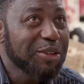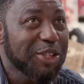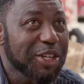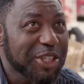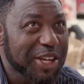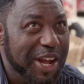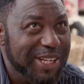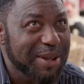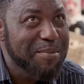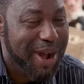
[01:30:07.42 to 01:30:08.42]
Jessica,
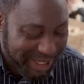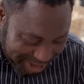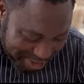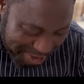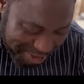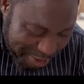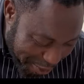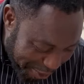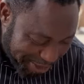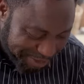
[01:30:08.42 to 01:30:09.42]
the magical
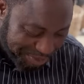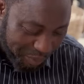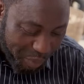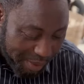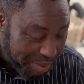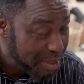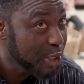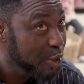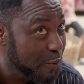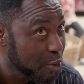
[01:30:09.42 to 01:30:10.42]
cook. This
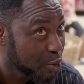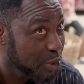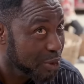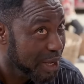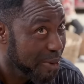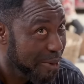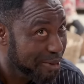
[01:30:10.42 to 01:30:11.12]
is your food sweet today.